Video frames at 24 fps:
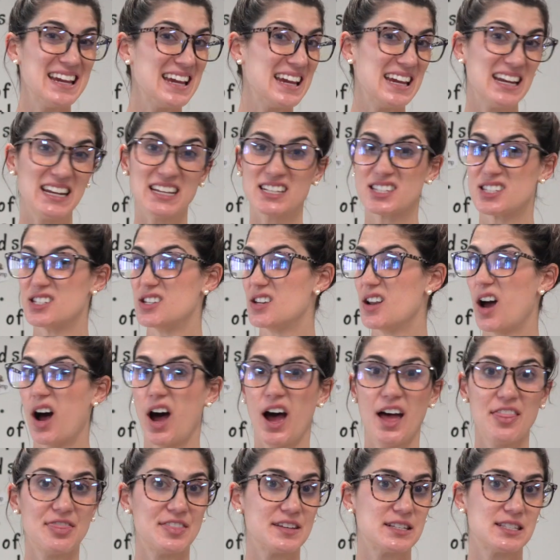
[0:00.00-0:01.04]
it is
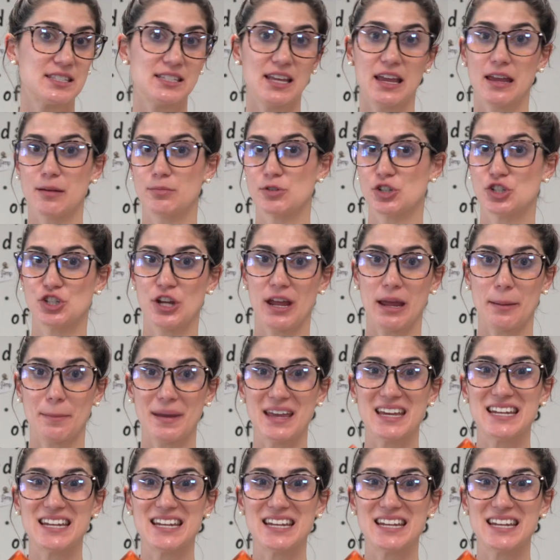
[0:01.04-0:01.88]
not the same shape.